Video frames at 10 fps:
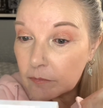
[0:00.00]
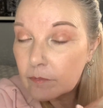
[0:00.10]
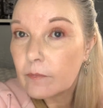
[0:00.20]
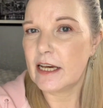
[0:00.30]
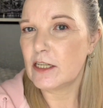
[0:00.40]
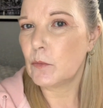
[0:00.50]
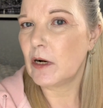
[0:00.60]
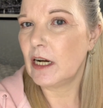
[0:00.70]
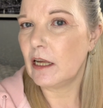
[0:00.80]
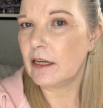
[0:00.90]
There's
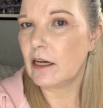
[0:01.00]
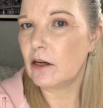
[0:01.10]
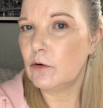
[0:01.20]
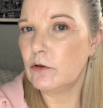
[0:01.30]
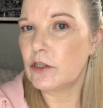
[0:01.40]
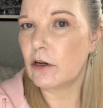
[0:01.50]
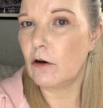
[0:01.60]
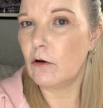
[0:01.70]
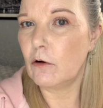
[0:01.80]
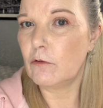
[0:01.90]
one light coat
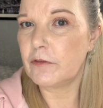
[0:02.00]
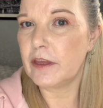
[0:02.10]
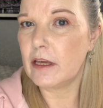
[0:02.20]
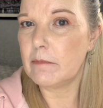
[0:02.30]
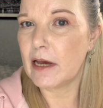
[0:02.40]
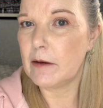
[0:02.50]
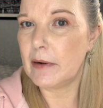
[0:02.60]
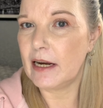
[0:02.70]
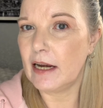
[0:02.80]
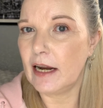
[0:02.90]
of the
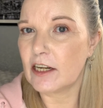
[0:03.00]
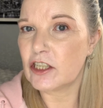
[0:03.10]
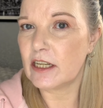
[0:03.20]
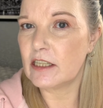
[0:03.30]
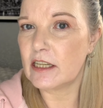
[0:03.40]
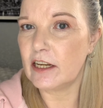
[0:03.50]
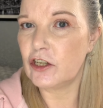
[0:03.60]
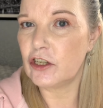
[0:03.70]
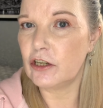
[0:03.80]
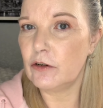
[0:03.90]
Maybelline Lash
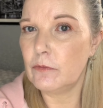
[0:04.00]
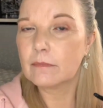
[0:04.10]
Sensational.